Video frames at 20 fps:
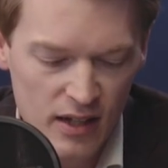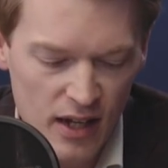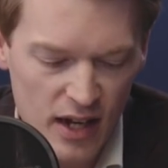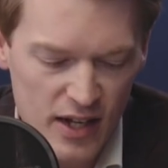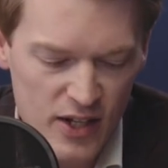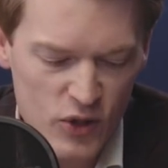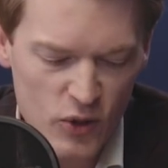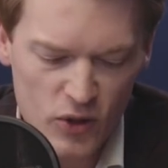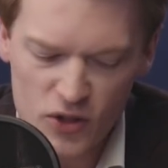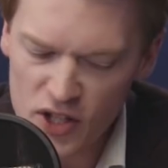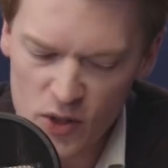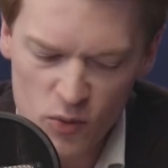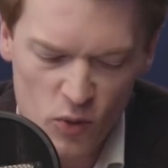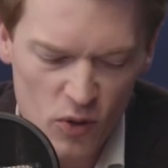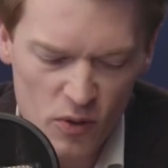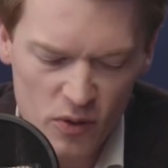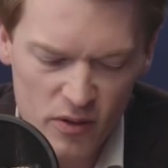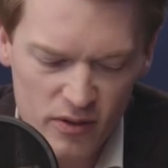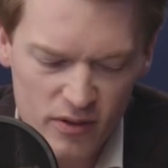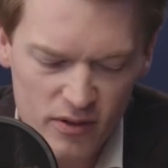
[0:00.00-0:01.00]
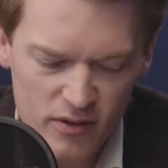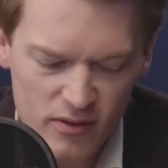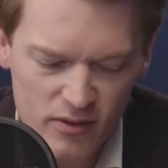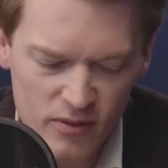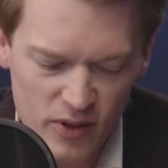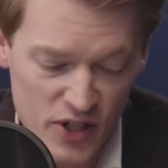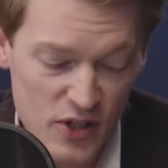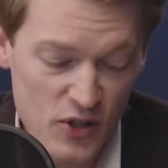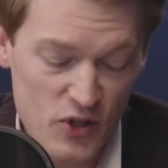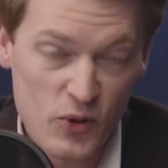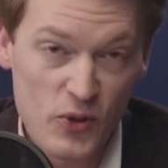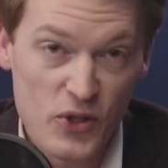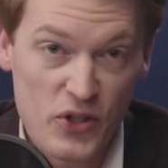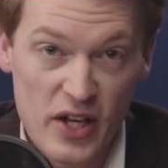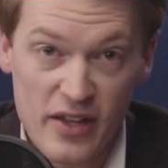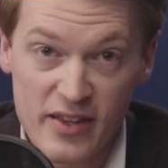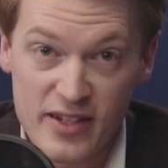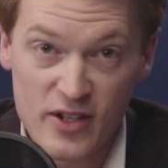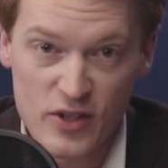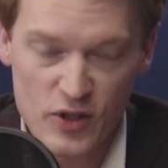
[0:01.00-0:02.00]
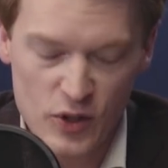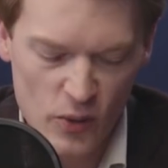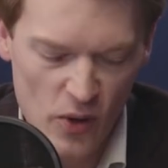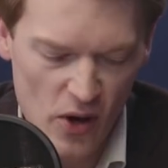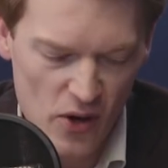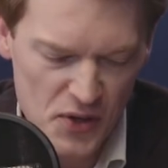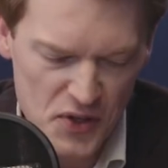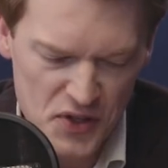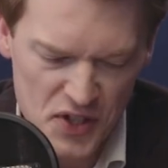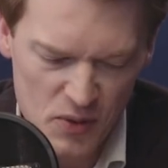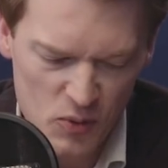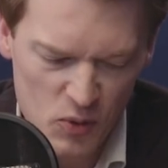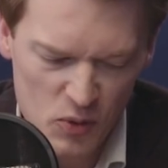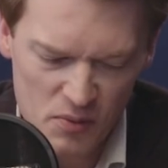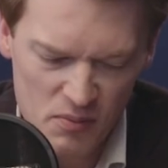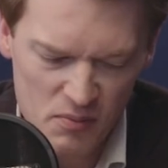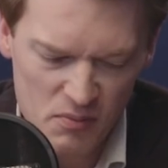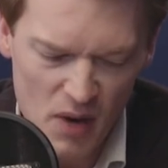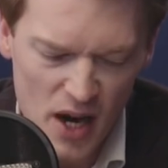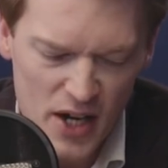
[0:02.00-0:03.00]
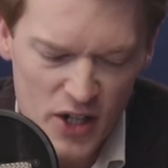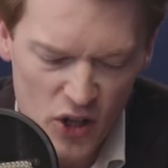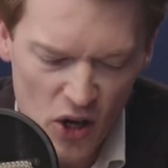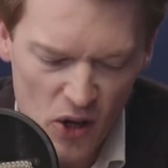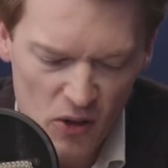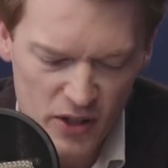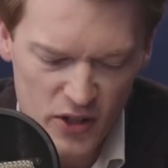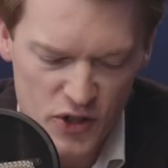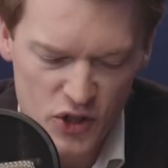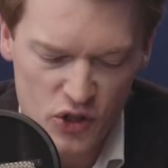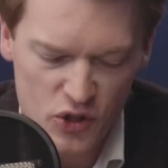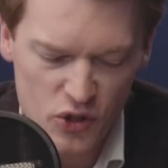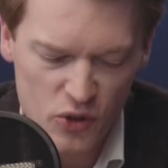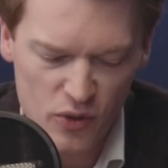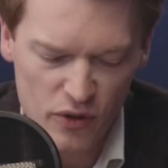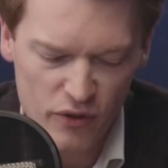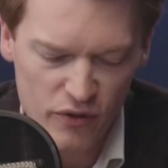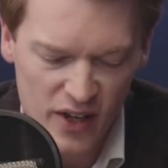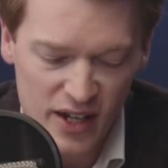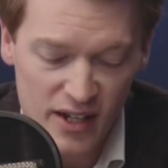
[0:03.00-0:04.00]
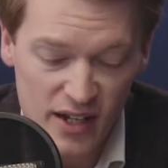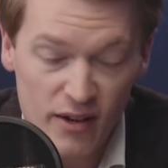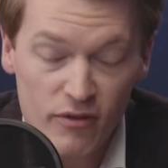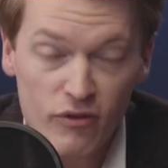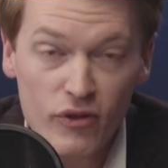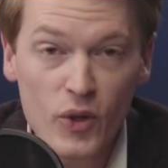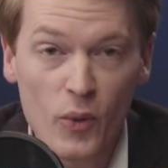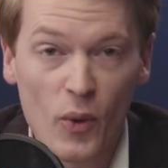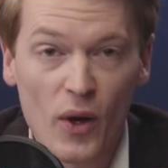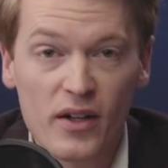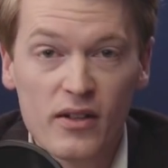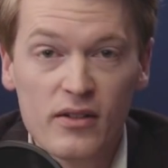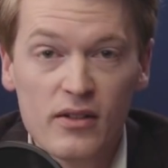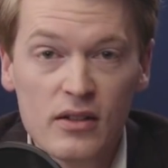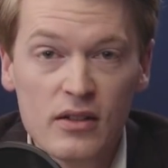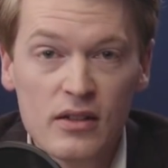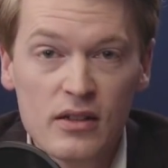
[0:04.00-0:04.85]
And he sort of said, well, he didn't sort of say this as a quote. He said, well, my goal is to offend everyone.